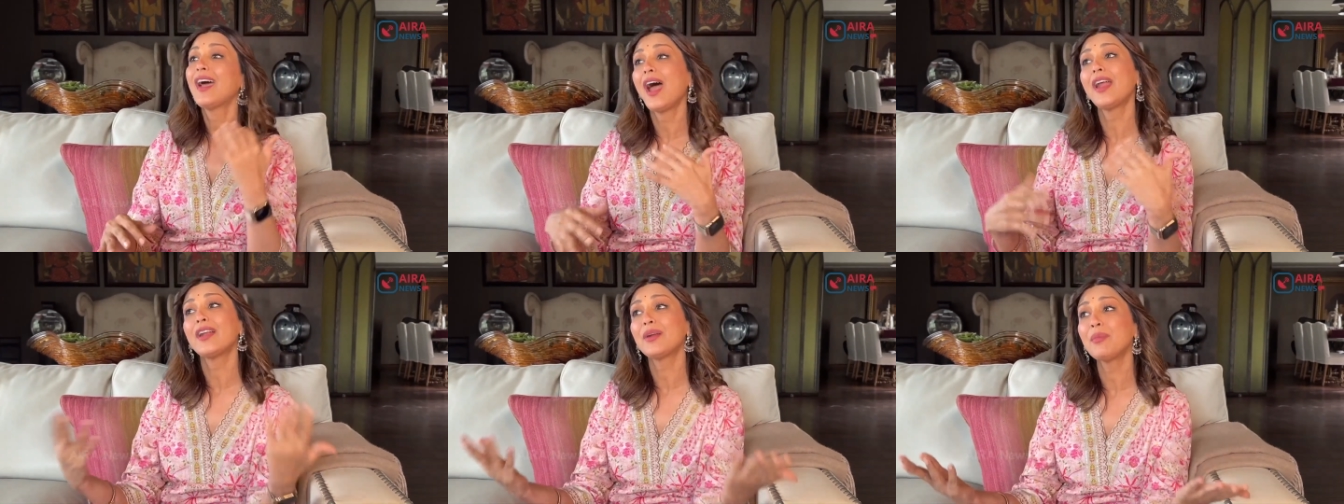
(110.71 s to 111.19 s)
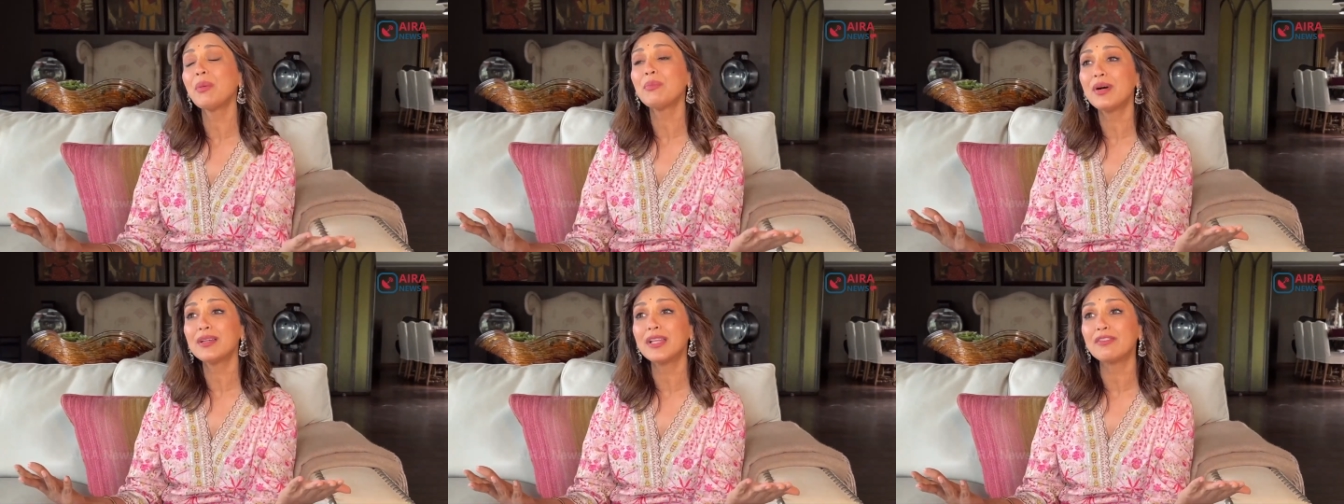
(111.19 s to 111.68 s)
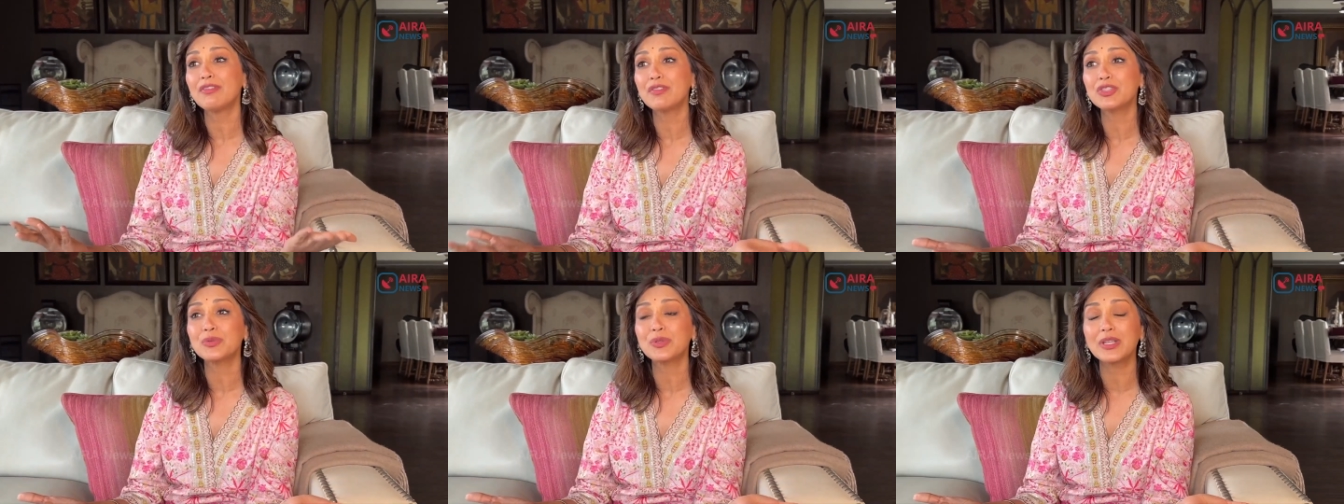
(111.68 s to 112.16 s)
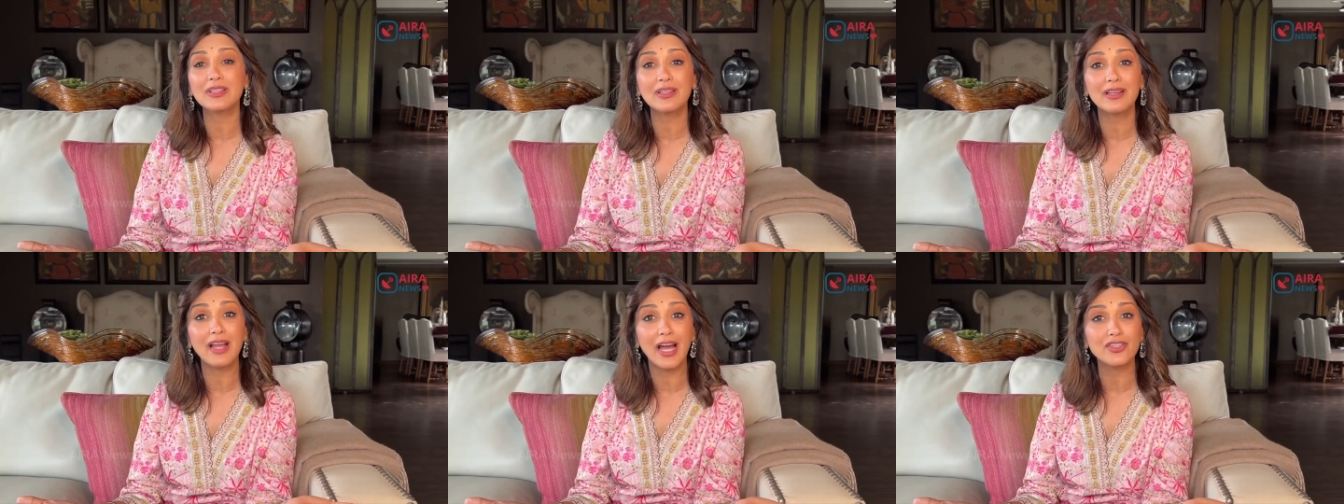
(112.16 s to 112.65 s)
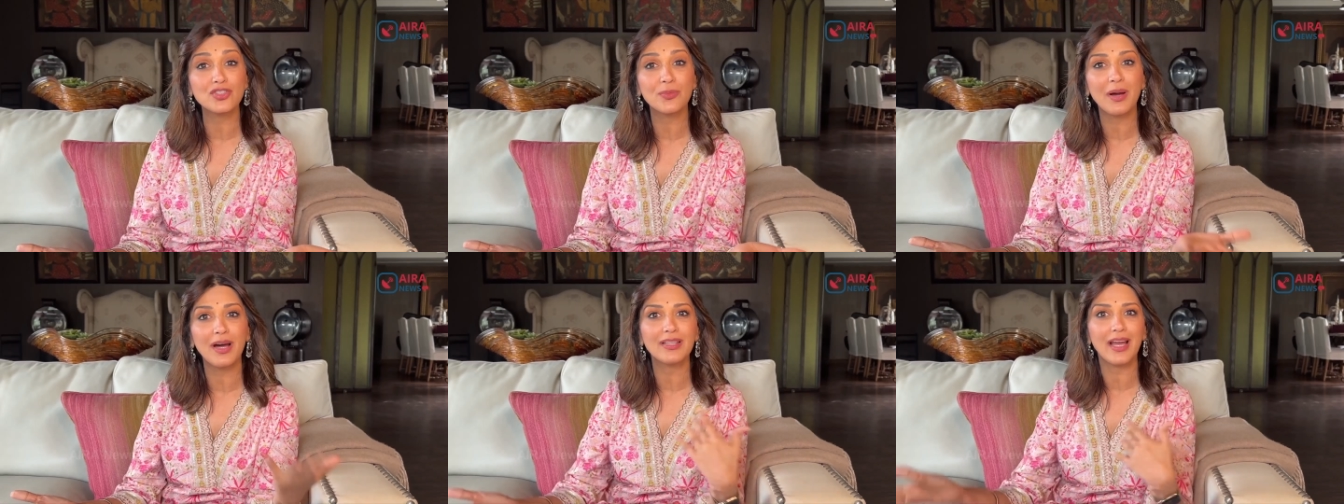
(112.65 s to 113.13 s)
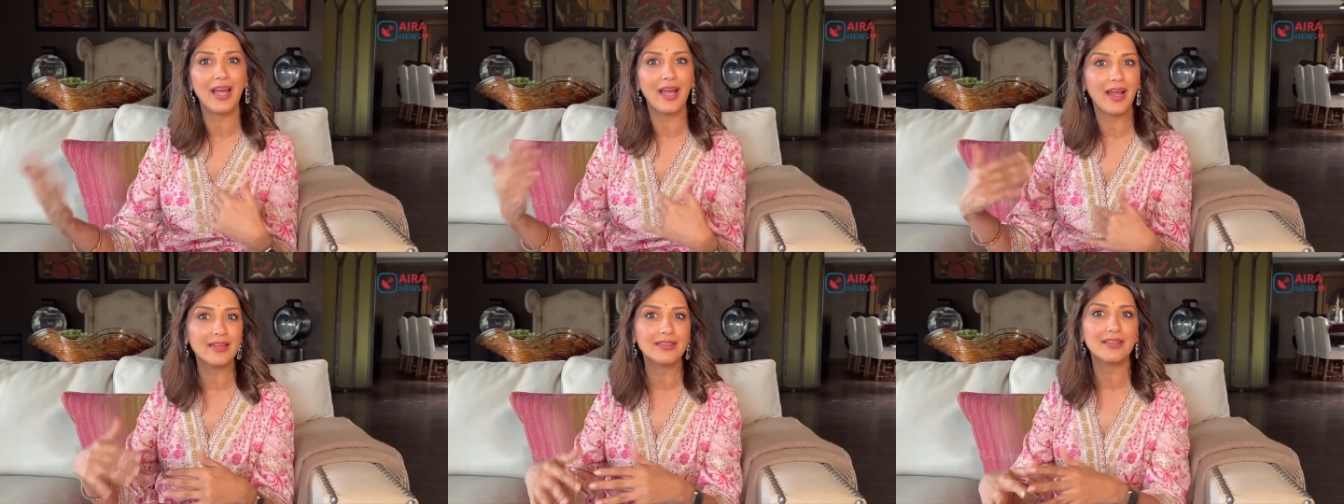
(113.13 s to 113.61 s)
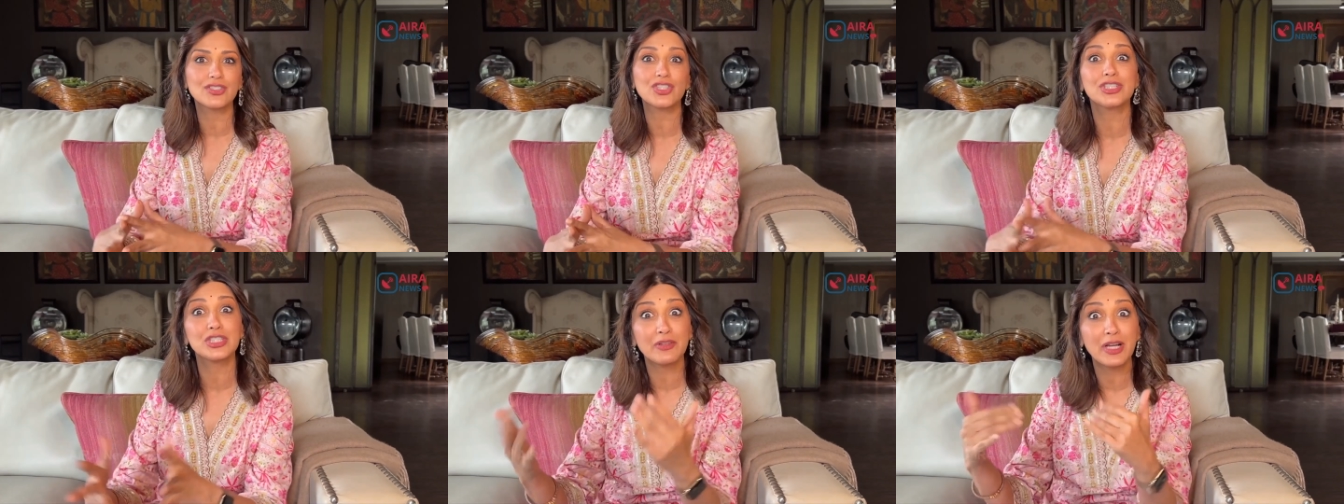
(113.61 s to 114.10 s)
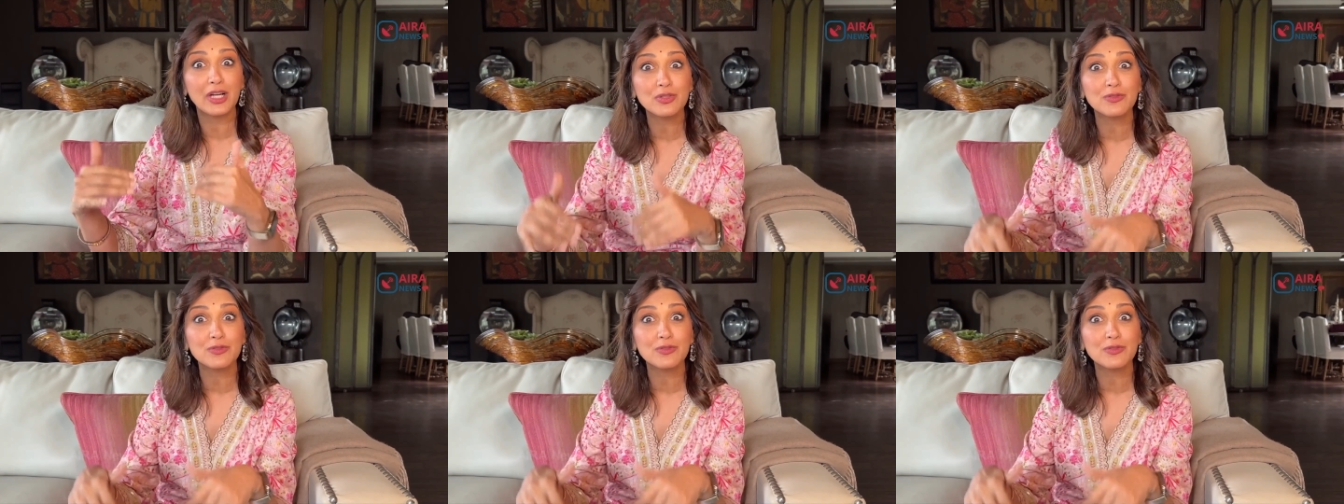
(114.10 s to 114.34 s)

And I remember that we were shooting in Hyderabad and uh, Chiranjeevi Garu's